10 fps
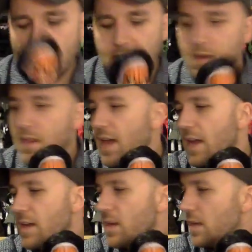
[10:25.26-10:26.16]
And
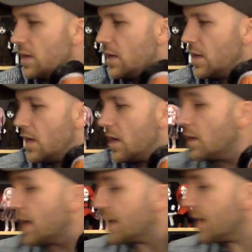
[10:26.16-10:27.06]
then,
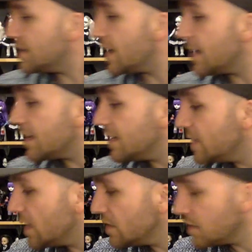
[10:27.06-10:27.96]
like I said, he
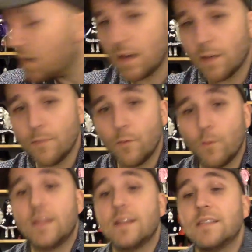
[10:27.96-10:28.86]
does come
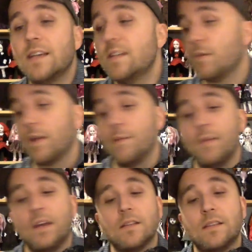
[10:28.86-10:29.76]
with an accessory
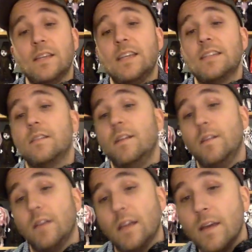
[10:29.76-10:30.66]
because he's
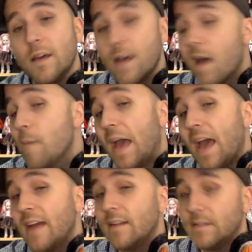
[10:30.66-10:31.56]
clearly a
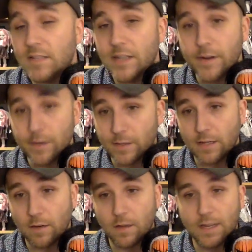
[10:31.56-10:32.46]
mad serial
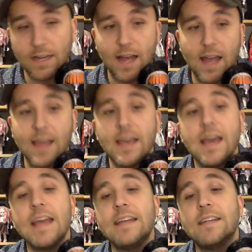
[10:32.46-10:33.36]
killer looking guy.
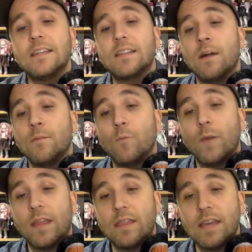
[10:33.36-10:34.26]
He does come
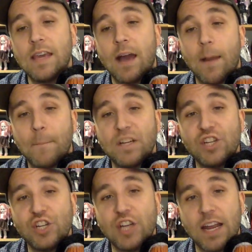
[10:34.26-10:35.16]
with the
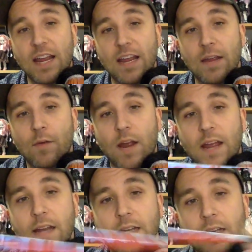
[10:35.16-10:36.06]
machete,
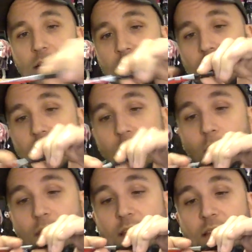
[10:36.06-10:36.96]
right?
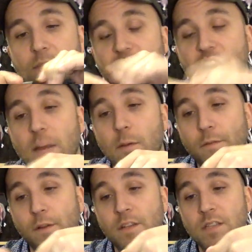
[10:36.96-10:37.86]
So I think this machete we
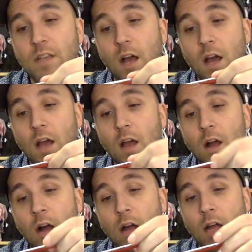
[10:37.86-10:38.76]
first saw
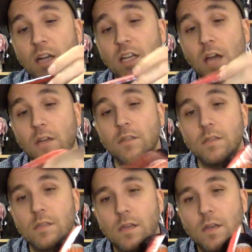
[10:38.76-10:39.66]
on Cuddles,